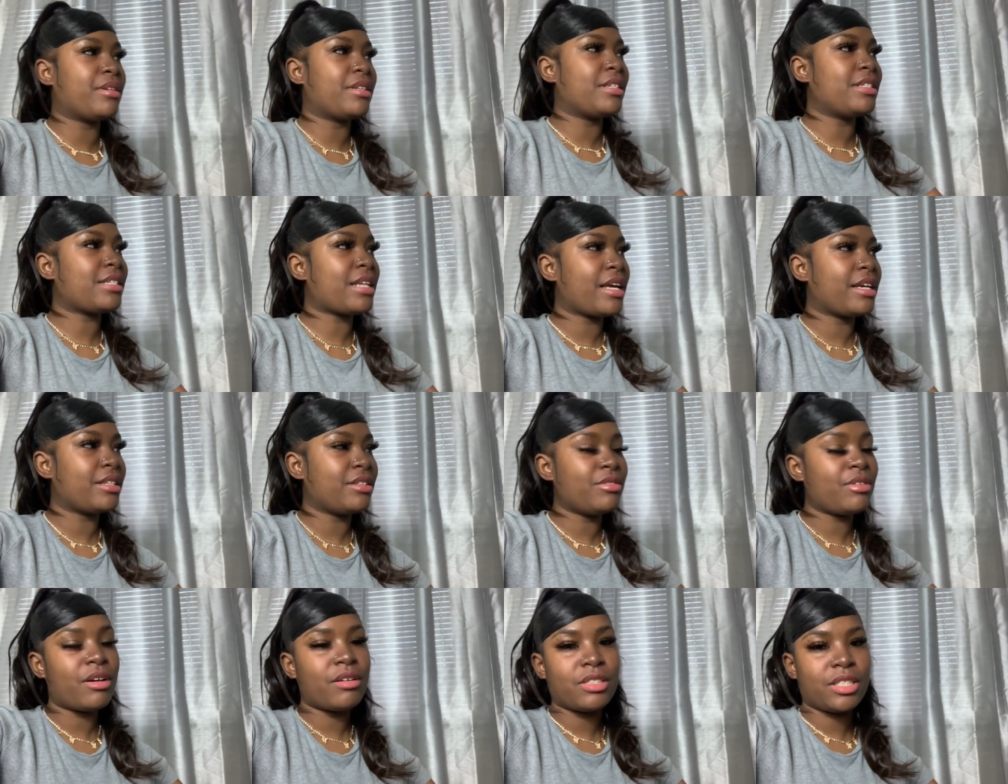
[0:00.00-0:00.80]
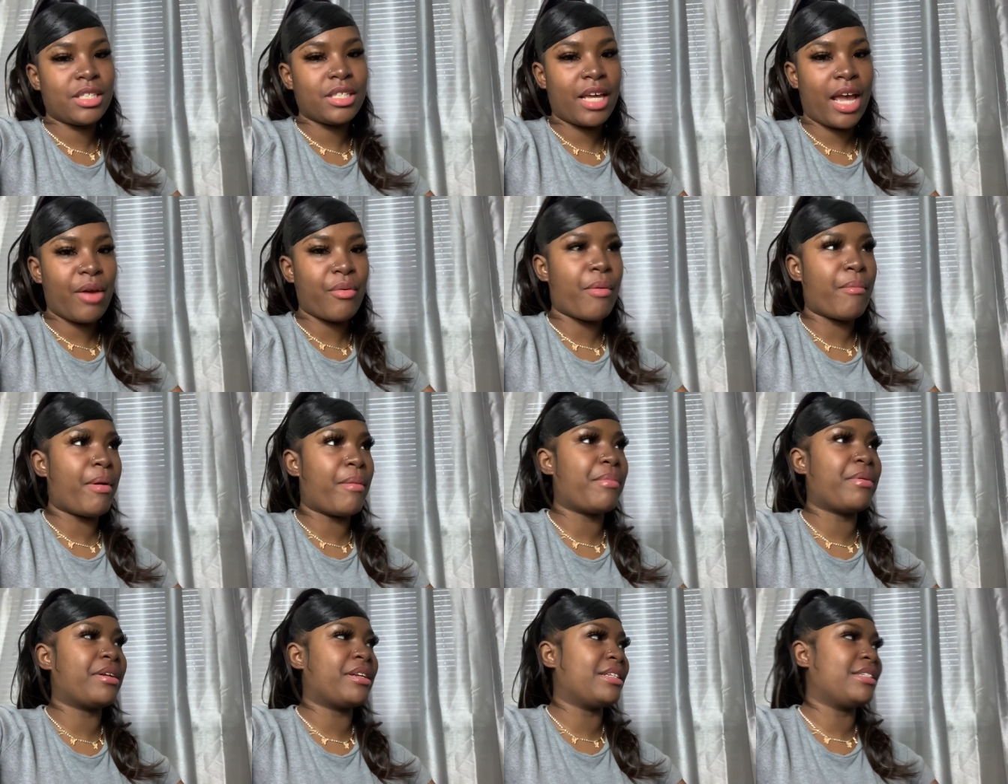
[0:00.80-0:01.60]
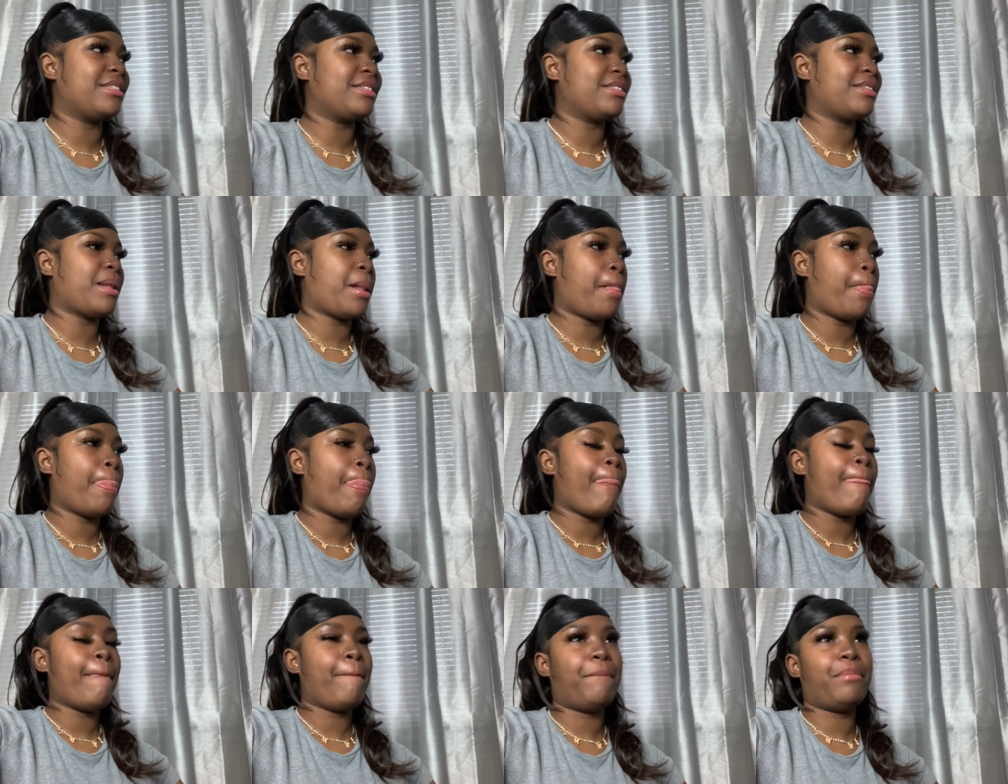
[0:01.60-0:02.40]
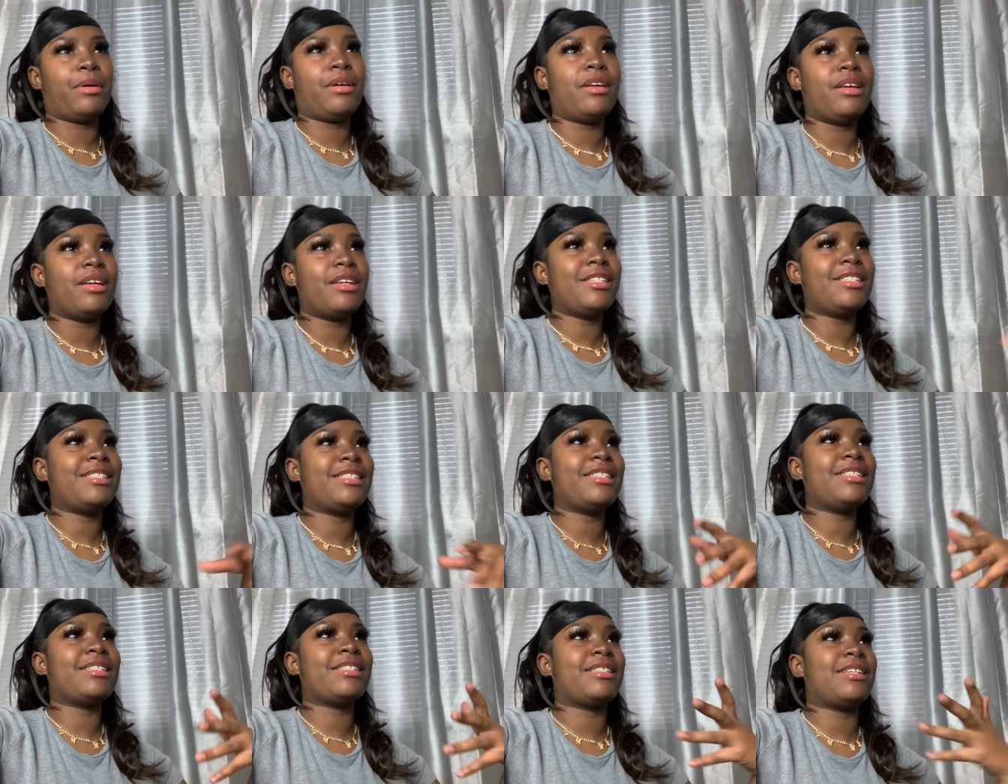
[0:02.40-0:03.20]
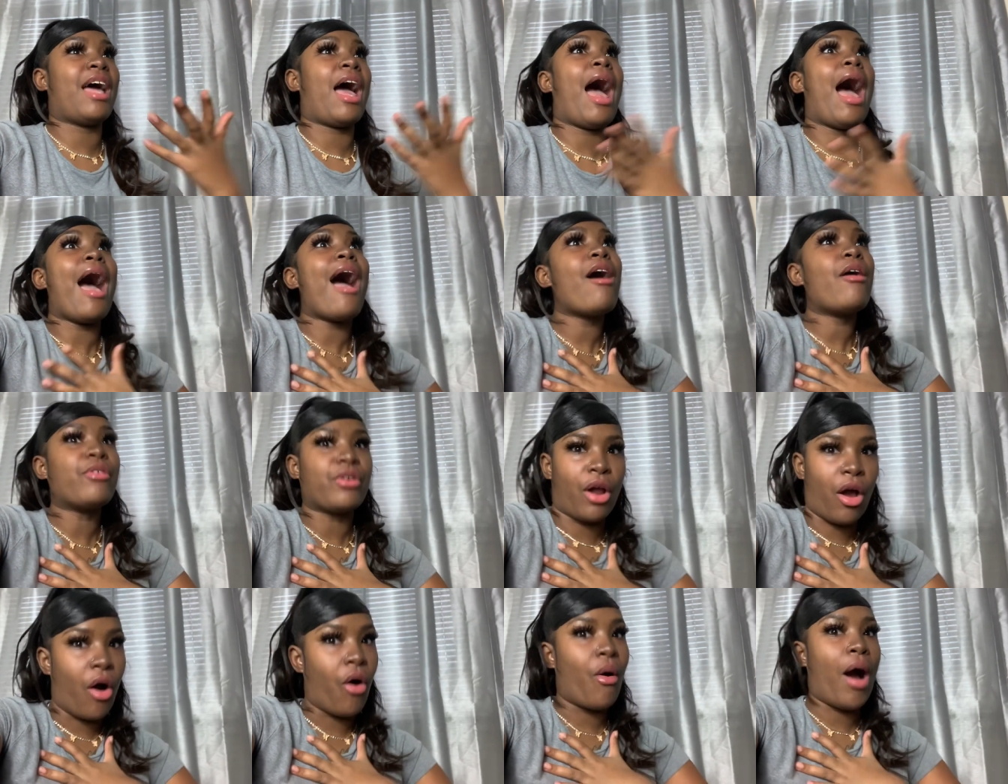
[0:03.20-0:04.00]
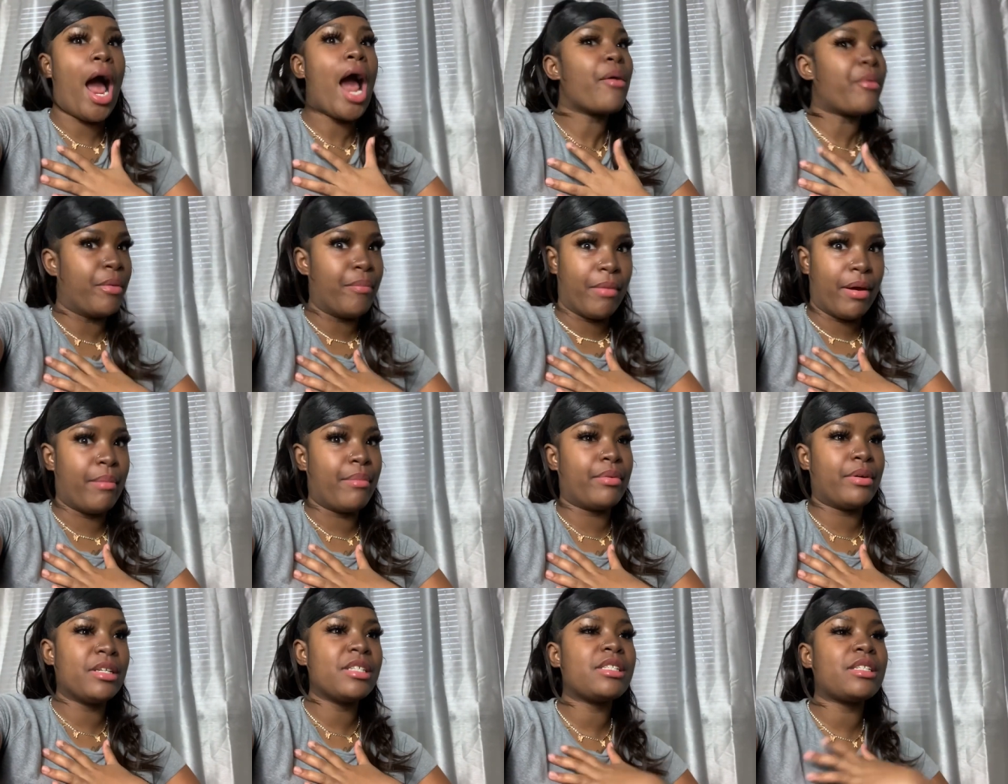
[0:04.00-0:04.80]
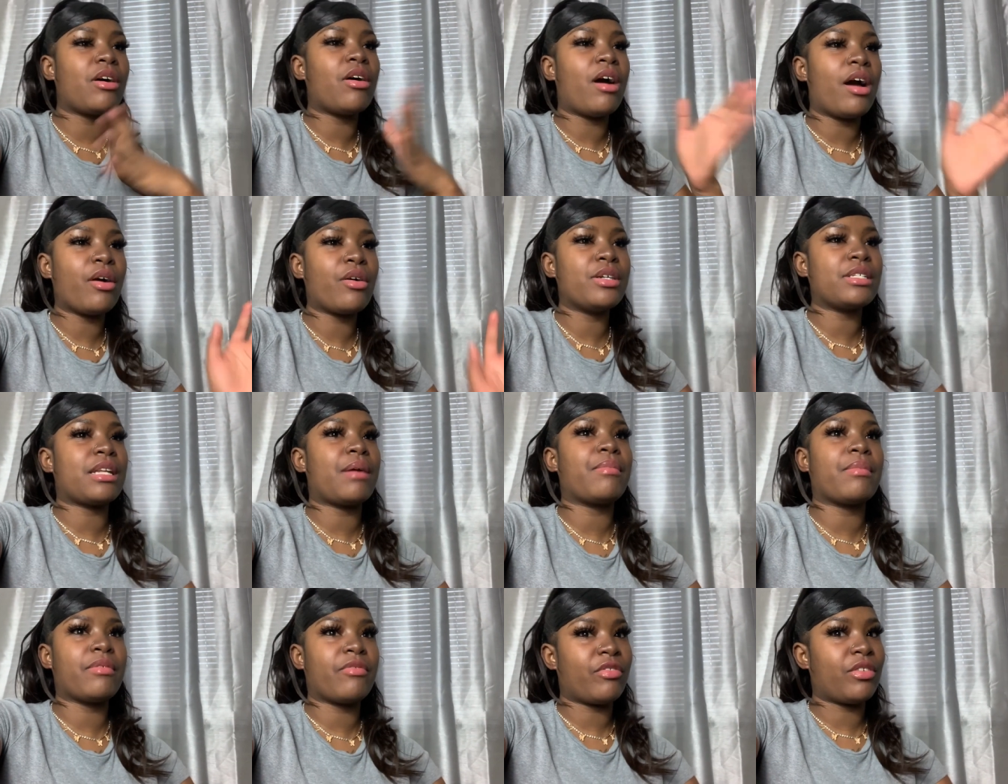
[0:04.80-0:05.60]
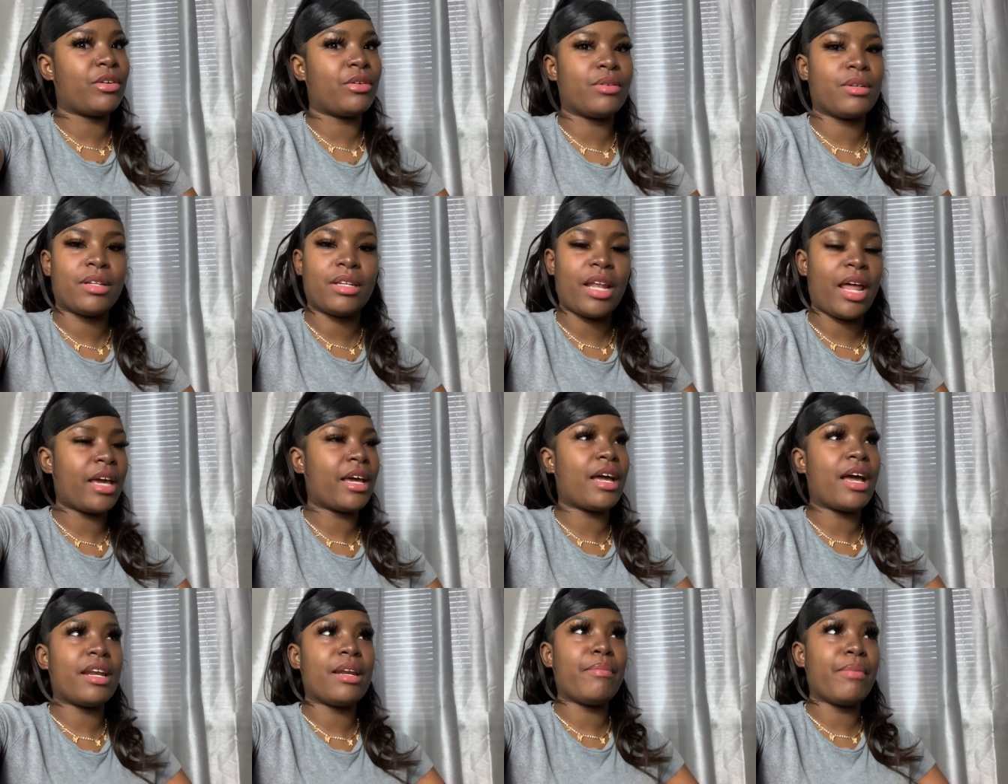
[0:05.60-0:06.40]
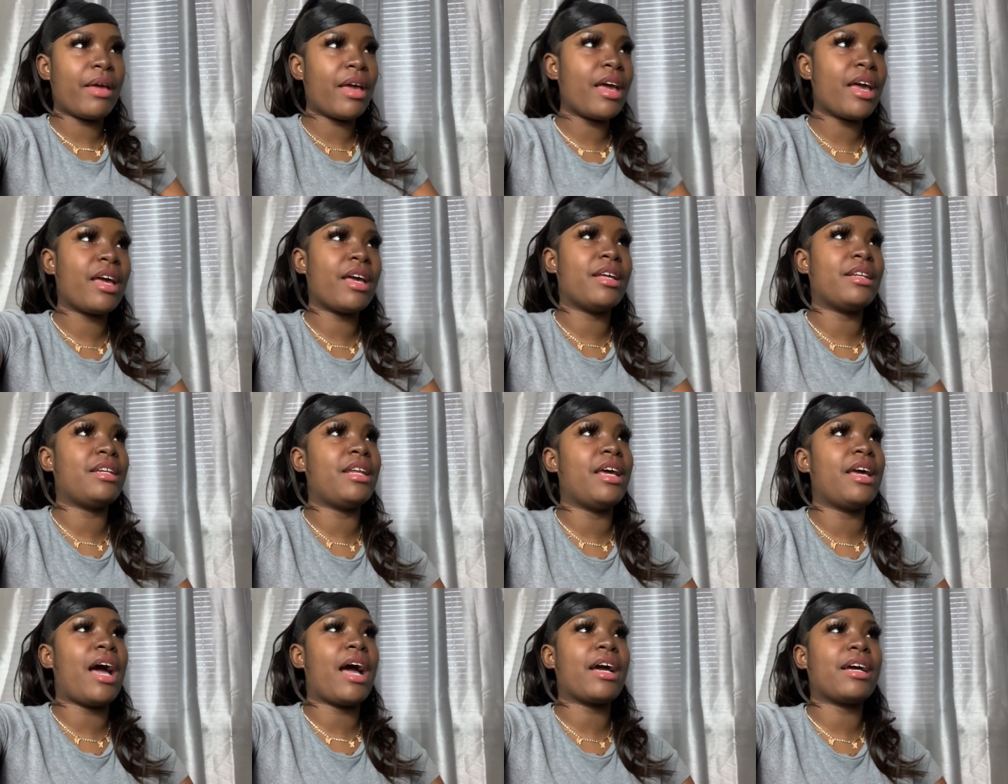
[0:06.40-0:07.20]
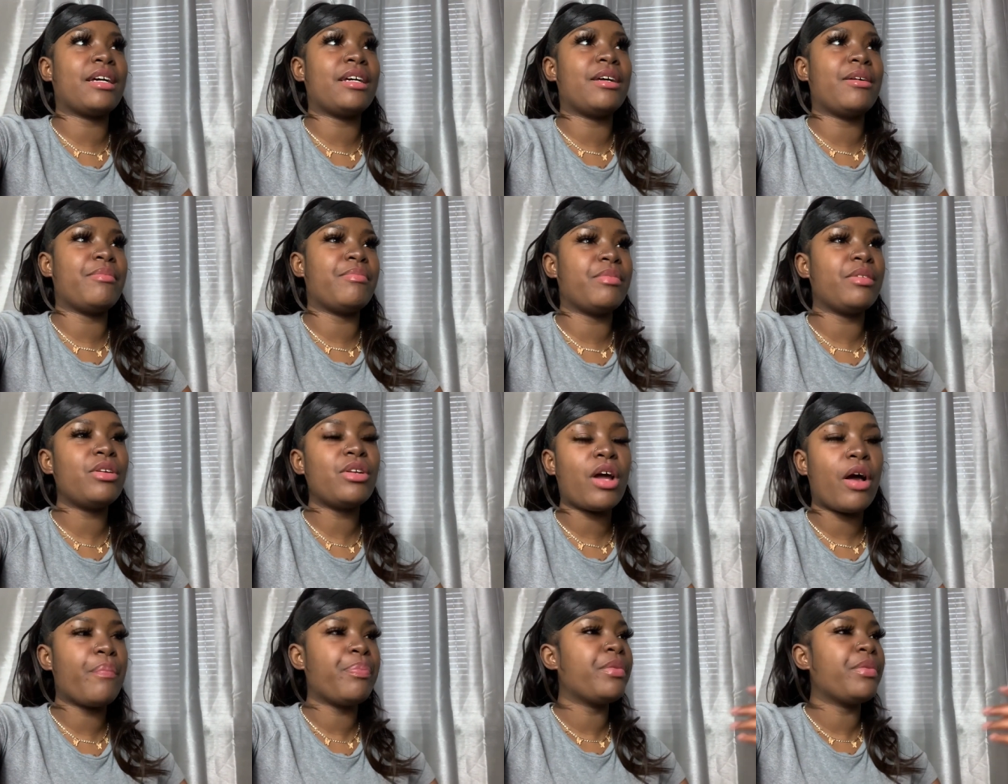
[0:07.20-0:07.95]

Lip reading: It's like, you know, she can't remember this. But it's just, I know, I remember it. So, of course, I'm going to feel, like, kind of bad that I couldn't, you know.